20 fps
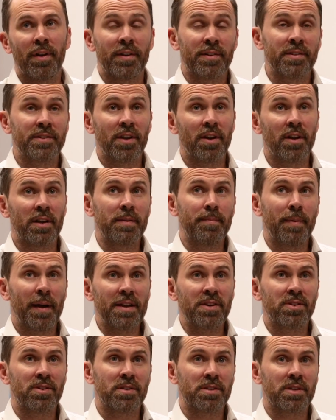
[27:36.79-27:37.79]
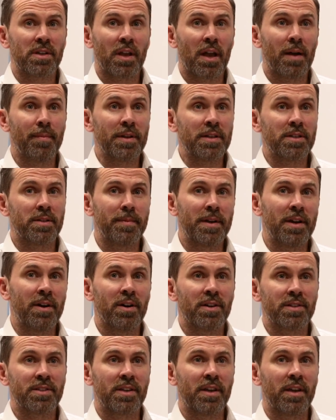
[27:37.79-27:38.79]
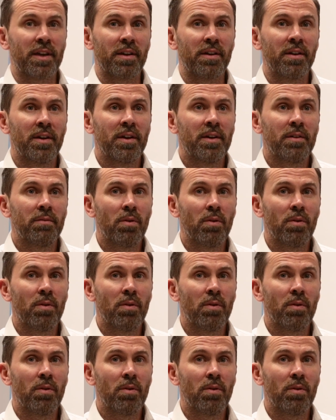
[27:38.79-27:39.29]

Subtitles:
and certainly patients are coming to me asking,